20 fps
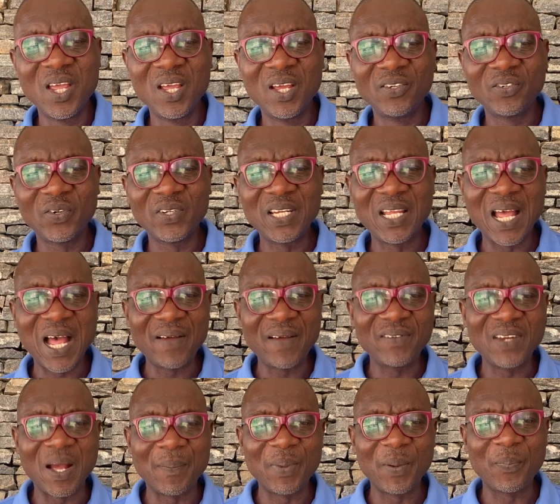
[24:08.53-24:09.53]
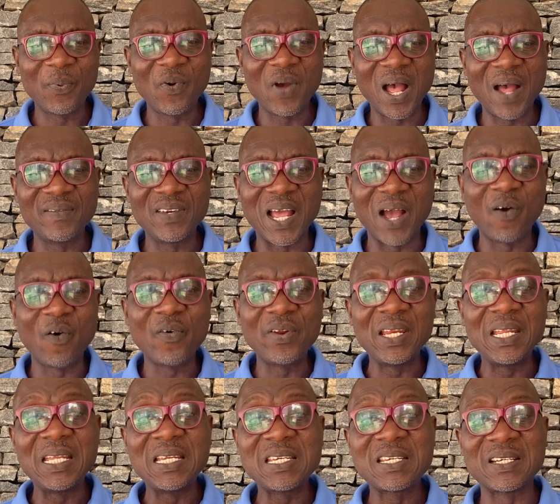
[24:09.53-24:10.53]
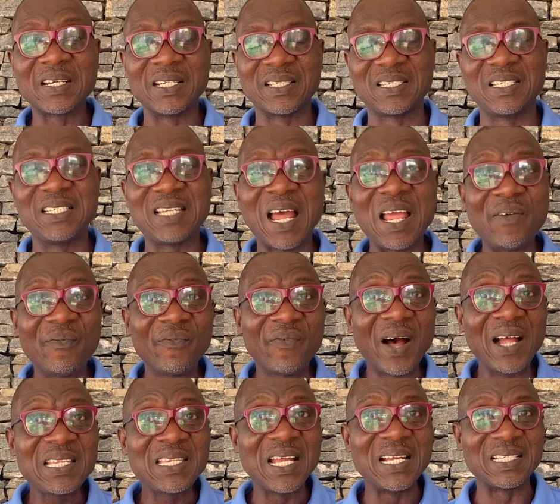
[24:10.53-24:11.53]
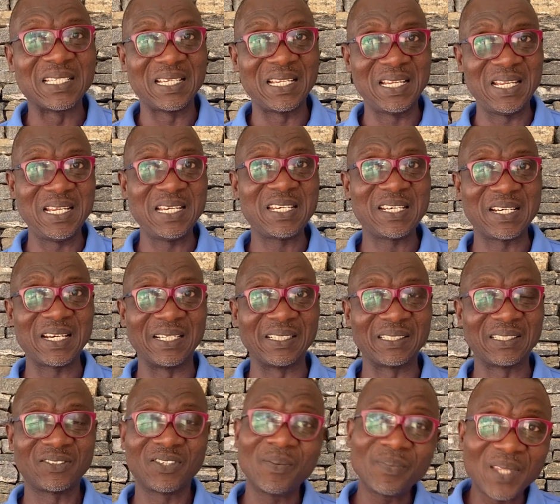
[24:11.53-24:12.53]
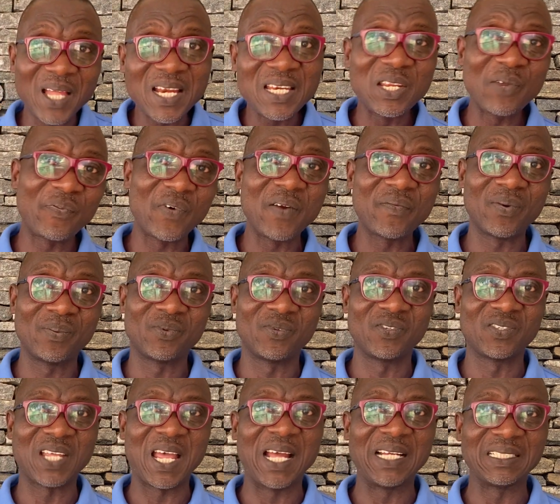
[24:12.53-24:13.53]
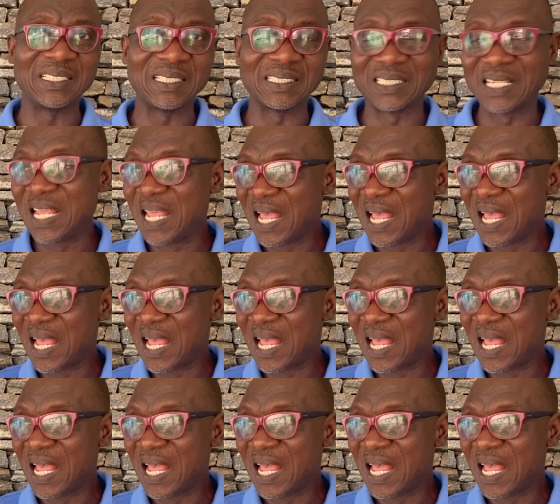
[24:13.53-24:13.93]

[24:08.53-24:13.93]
So people have their own interests, divergent interests, sometimes different from societies.